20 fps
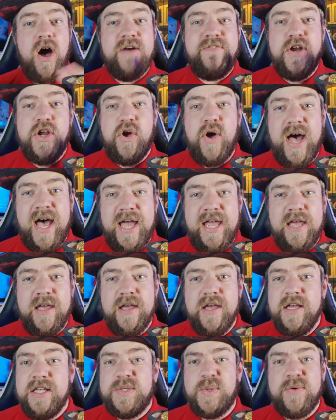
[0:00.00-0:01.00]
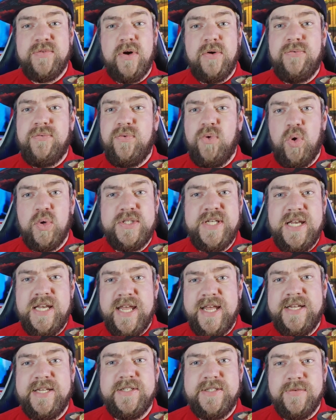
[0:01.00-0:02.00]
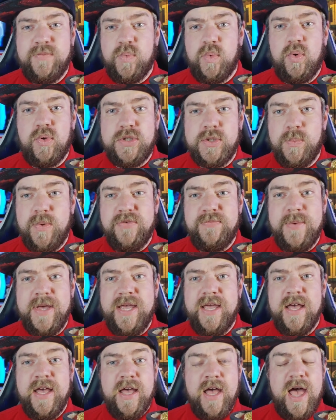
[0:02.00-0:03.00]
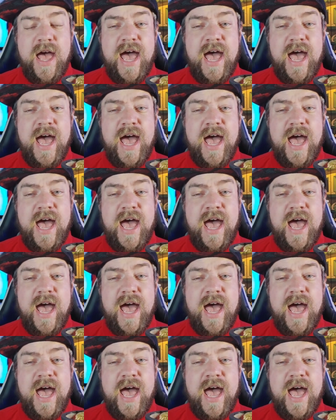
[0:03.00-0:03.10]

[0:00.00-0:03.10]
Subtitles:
I've only got 8, so I've got 40 litres of water with me.